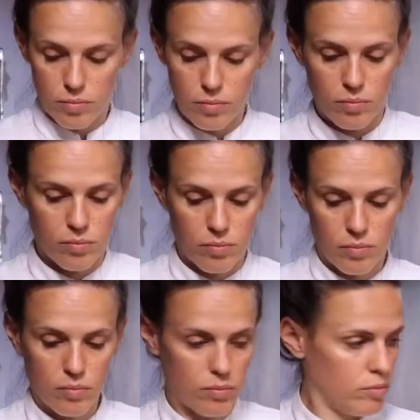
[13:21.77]

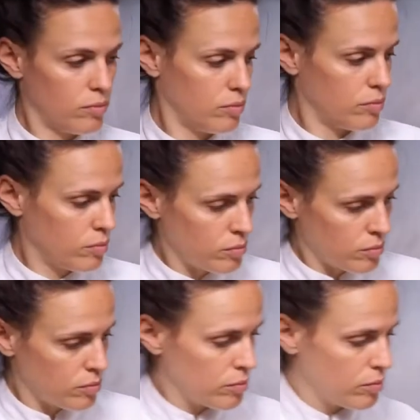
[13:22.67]

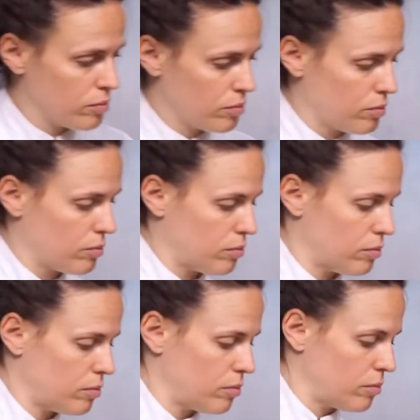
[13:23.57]

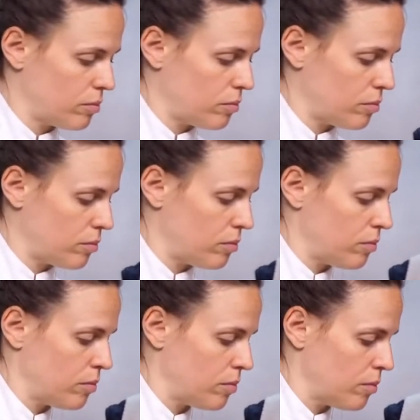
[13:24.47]

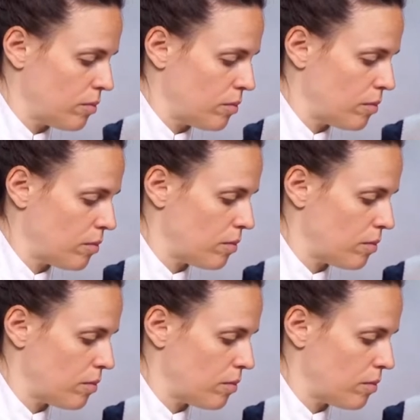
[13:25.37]
This person isn't speaking.